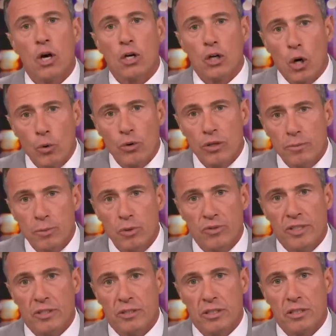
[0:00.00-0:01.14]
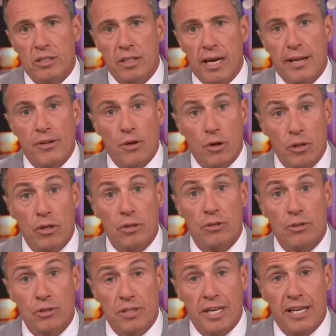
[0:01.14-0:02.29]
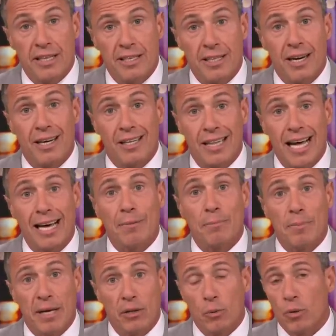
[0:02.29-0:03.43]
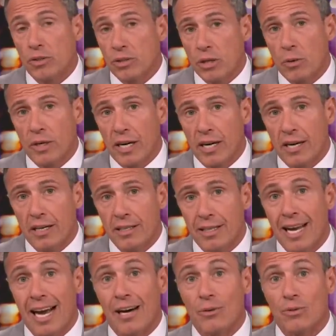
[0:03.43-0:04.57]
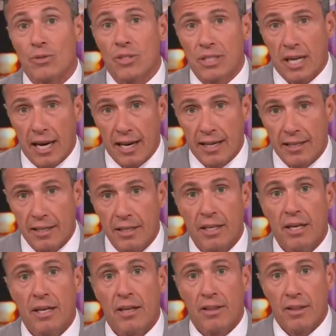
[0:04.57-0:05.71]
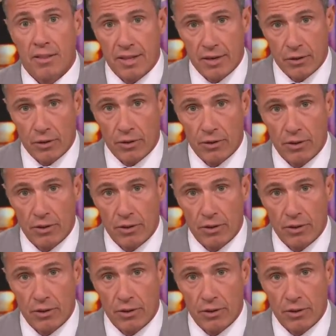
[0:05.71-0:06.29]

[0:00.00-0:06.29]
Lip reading: Go to the movies and you'll understand a lot better what's going on outside the theater.